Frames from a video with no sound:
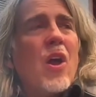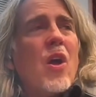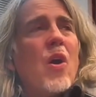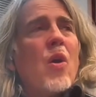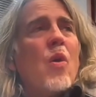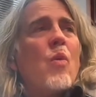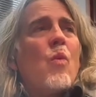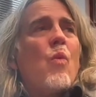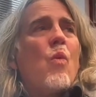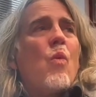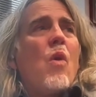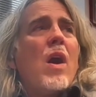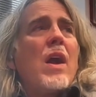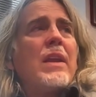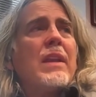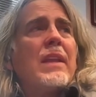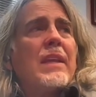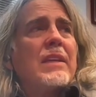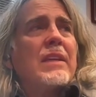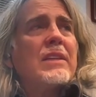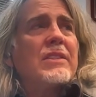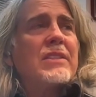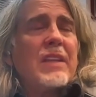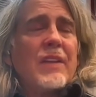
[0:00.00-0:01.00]
One
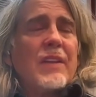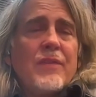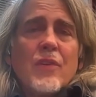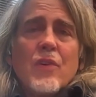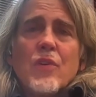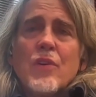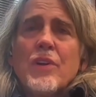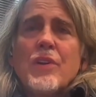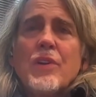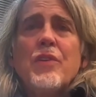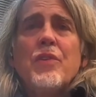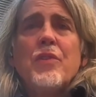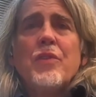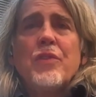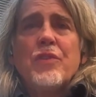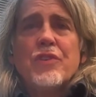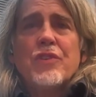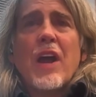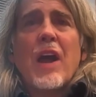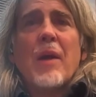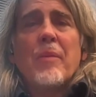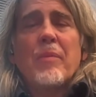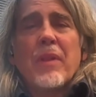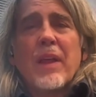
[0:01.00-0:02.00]
is if you're going to do a
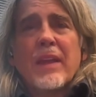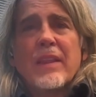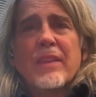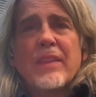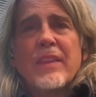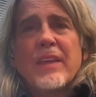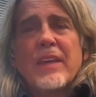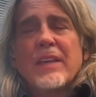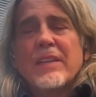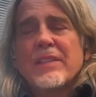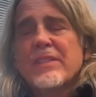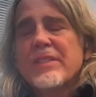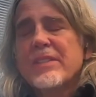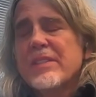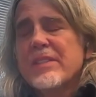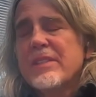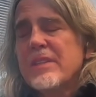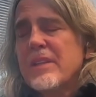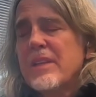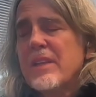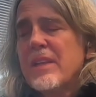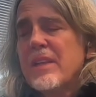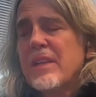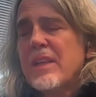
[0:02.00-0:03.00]
job like this,
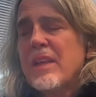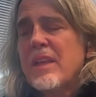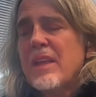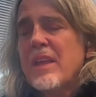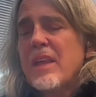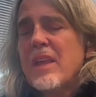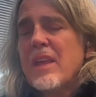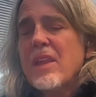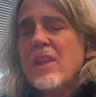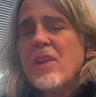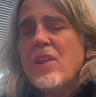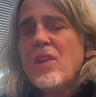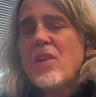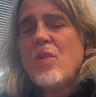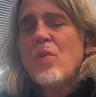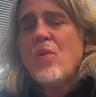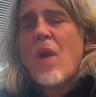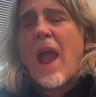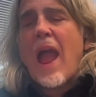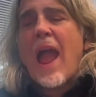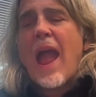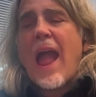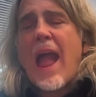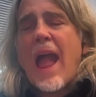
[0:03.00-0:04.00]
you
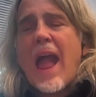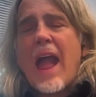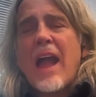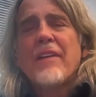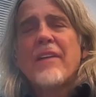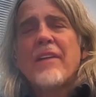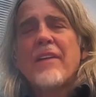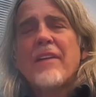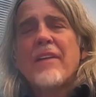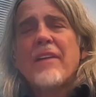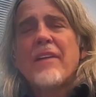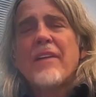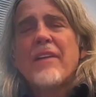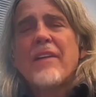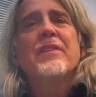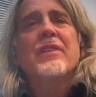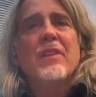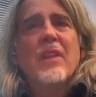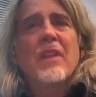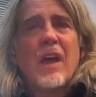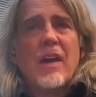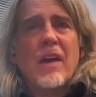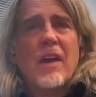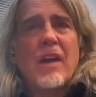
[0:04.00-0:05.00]
have to
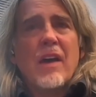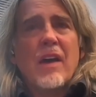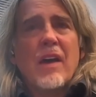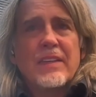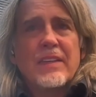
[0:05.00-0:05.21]
love it.